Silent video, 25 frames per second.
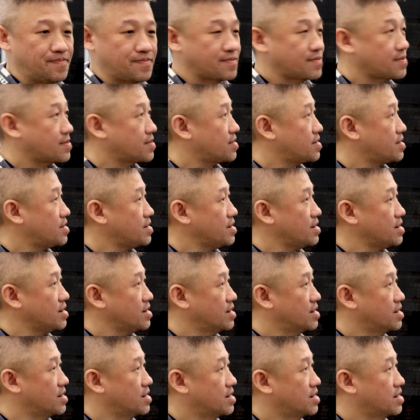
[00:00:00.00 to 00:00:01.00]

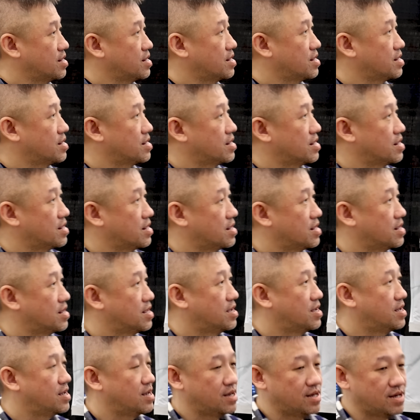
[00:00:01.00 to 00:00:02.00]

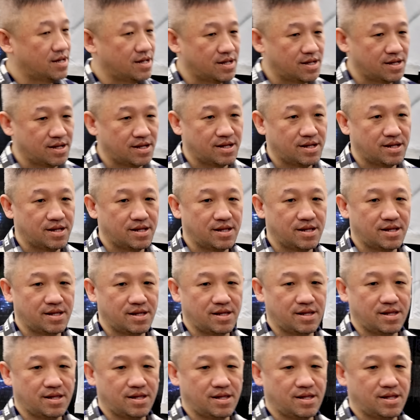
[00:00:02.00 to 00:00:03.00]

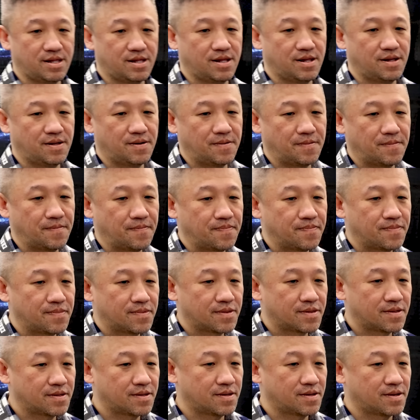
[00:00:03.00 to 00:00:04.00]

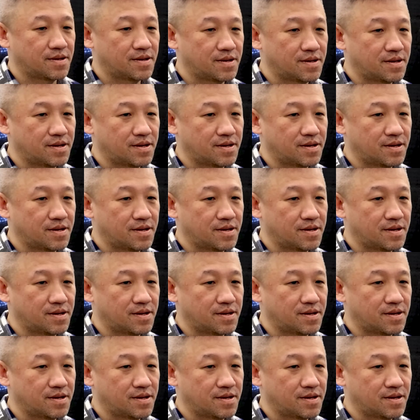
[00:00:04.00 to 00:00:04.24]
[no speech]